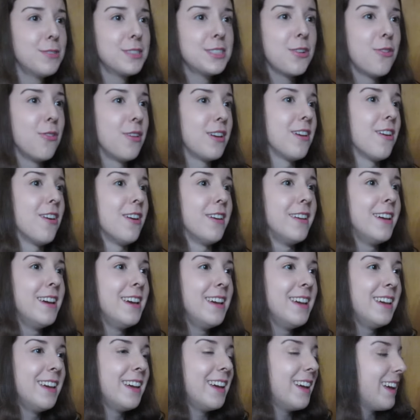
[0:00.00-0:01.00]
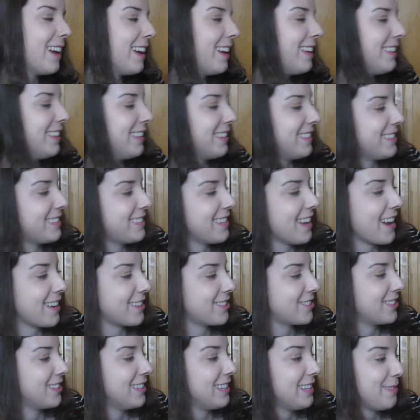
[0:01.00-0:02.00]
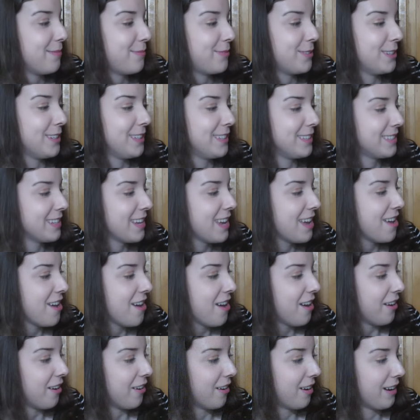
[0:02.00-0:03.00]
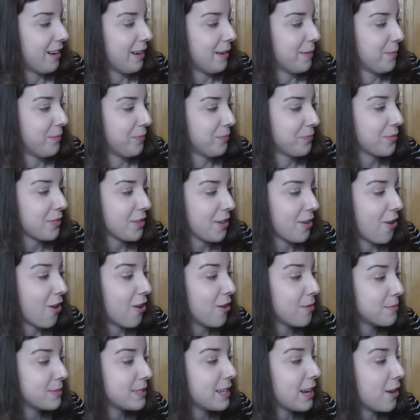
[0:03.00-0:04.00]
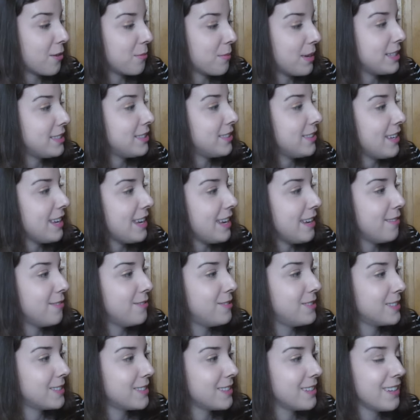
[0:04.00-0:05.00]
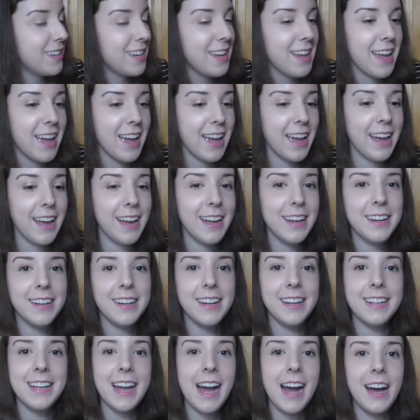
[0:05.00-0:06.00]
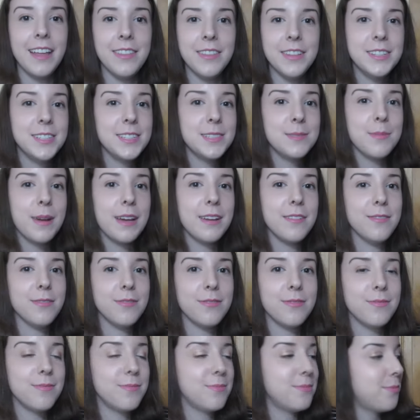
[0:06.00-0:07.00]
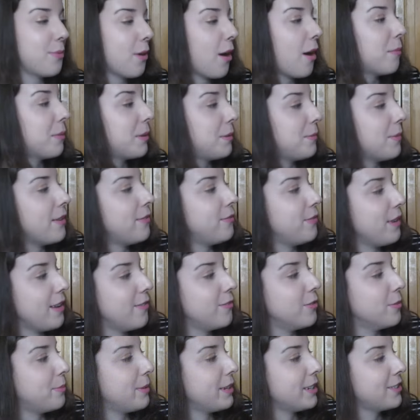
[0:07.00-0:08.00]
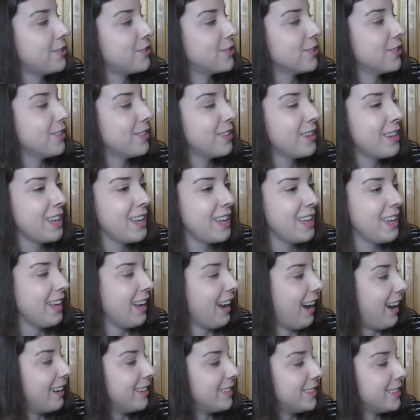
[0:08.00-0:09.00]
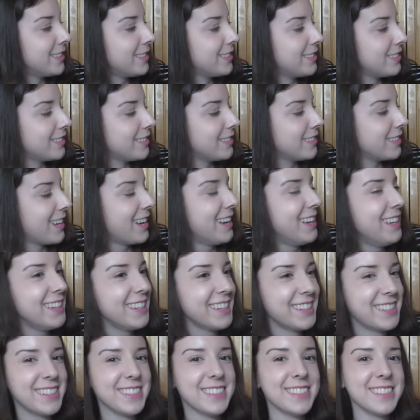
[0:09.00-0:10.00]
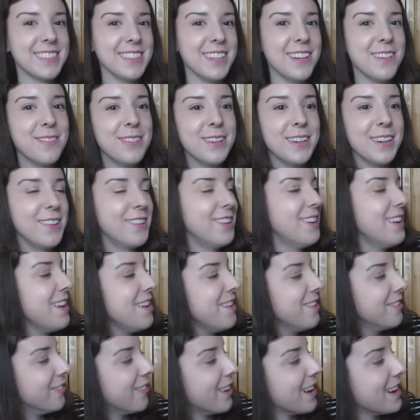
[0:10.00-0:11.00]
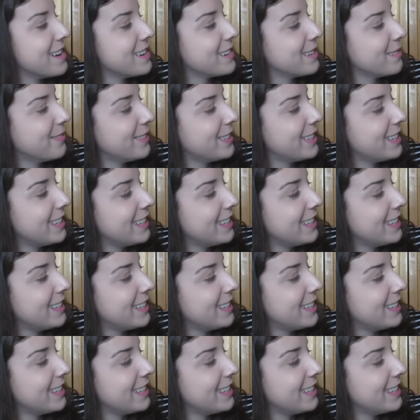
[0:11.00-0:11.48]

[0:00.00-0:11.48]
what's going on." And then Sachin, he put his arms down my sleeves, and yeah, this is probably my favorite picture. I just love how random it